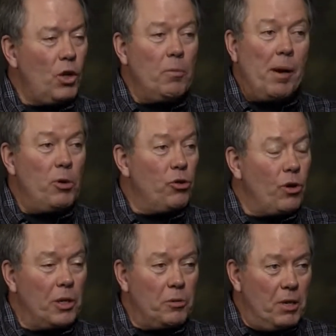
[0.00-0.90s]
maybe you
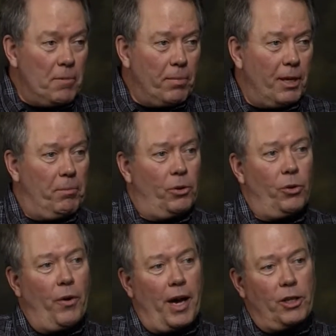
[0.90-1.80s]
start to meet people,
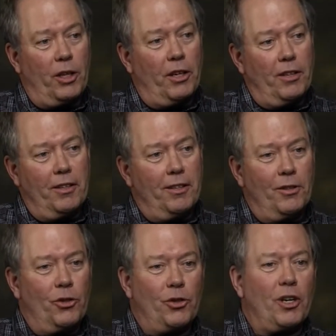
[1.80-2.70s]
you actually,
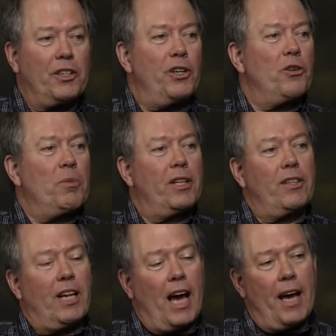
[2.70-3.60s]
you, you start to hear about the
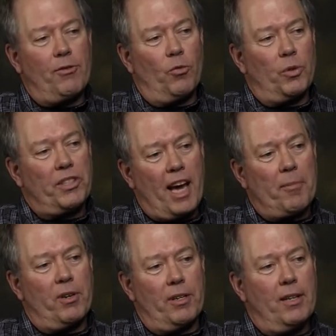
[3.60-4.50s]
lives and what's
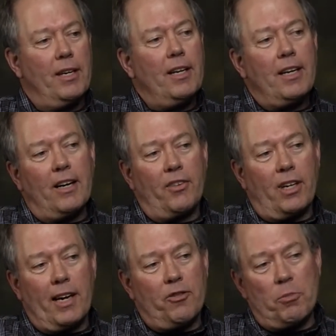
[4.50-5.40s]
happened, how their
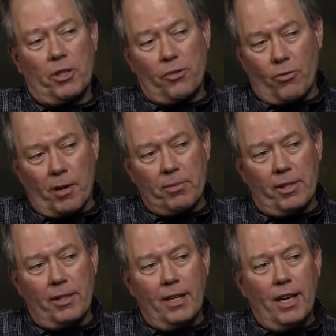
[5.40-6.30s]
lives have been
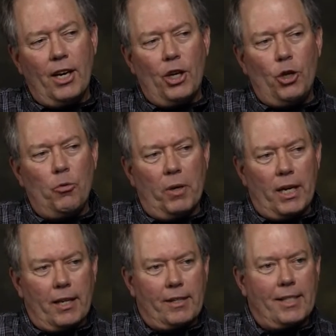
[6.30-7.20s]
disrupted you
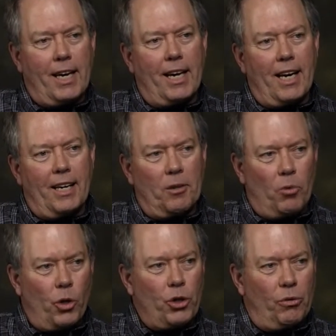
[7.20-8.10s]
begin to take on an
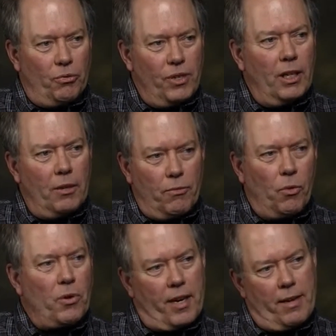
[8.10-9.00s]
emotional feeling
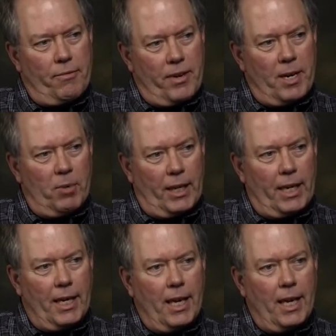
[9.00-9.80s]
for that family.